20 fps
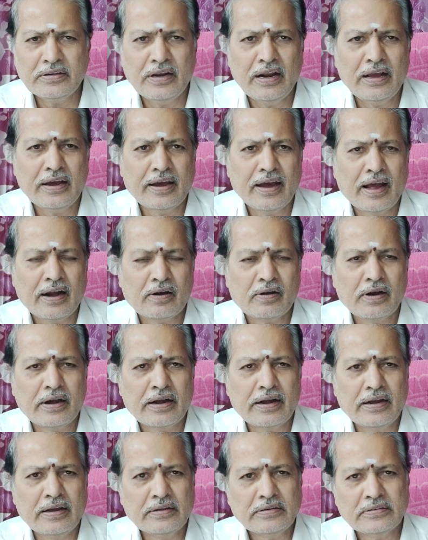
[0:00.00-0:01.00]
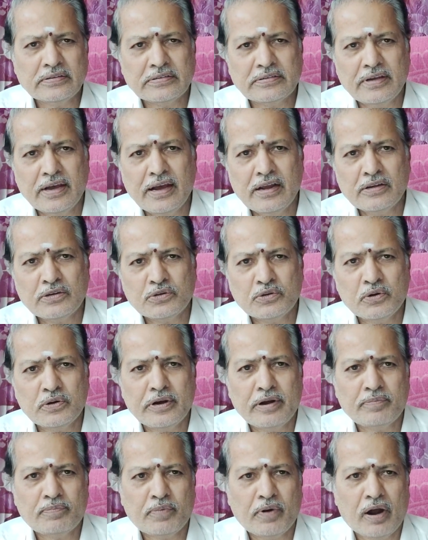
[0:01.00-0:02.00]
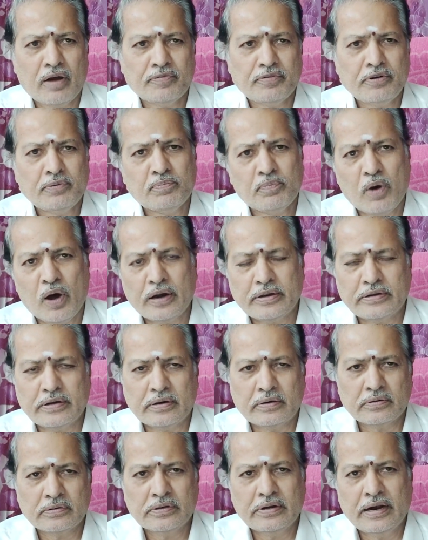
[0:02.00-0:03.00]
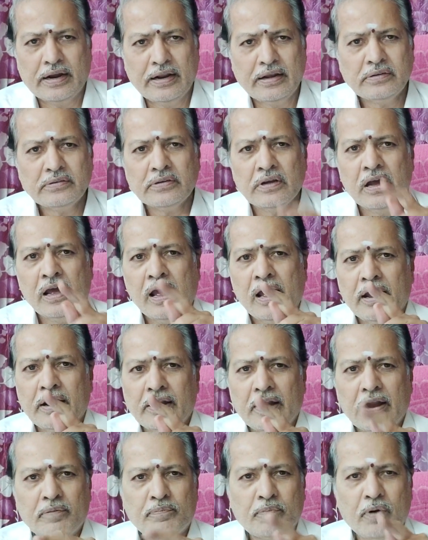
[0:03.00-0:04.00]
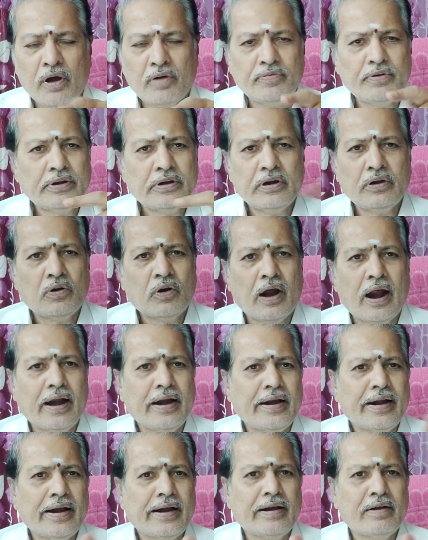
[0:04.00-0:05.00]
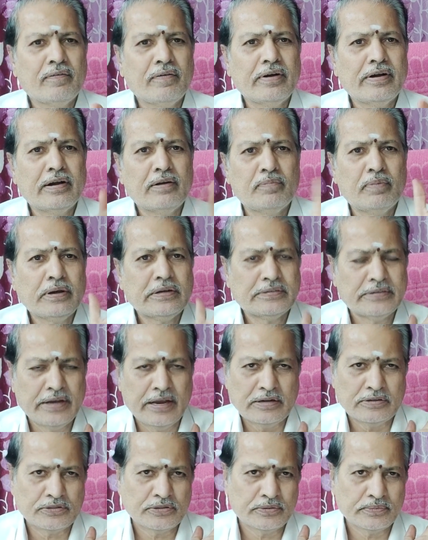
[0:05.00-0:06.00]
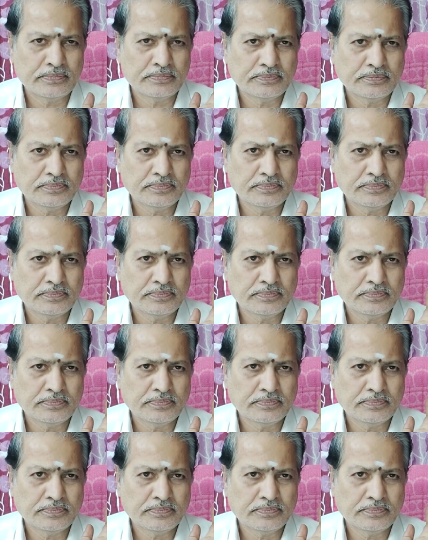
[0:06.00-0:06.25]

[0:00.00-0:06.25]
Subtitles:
easily calculate is sales to net profit margin. That is, net profit into 100 divided by sales.